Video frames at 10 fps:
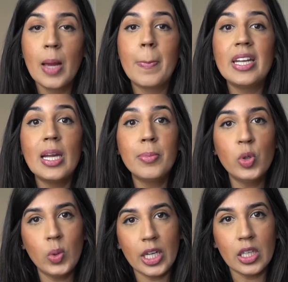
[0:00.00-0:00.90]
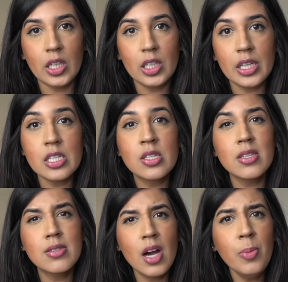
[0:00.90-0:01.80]
But number one is to
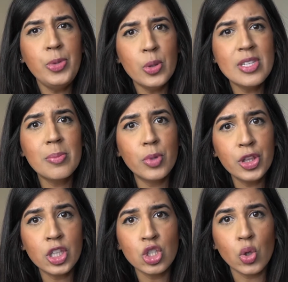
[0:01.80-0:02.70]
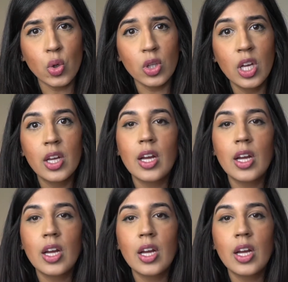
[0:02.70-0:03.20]
stop using birth control.